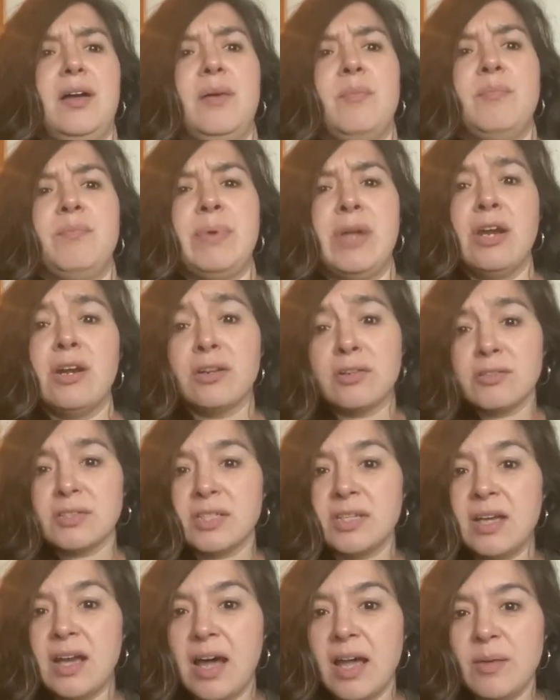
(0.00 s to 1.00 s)
bear goes
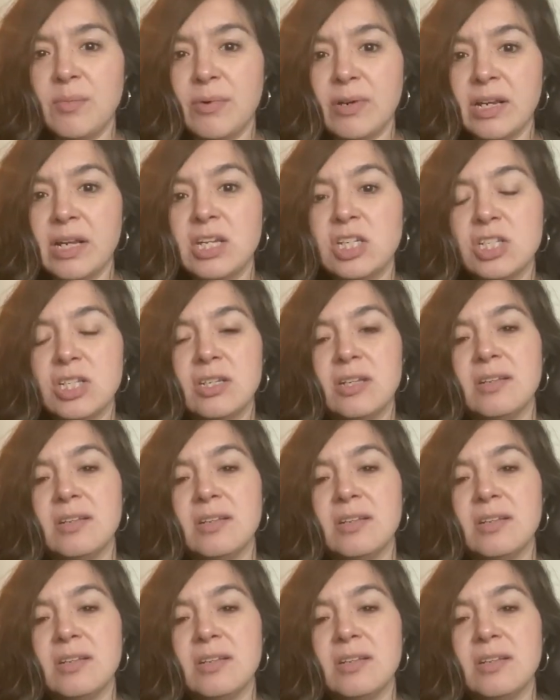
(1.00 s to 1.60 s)
into hibernation,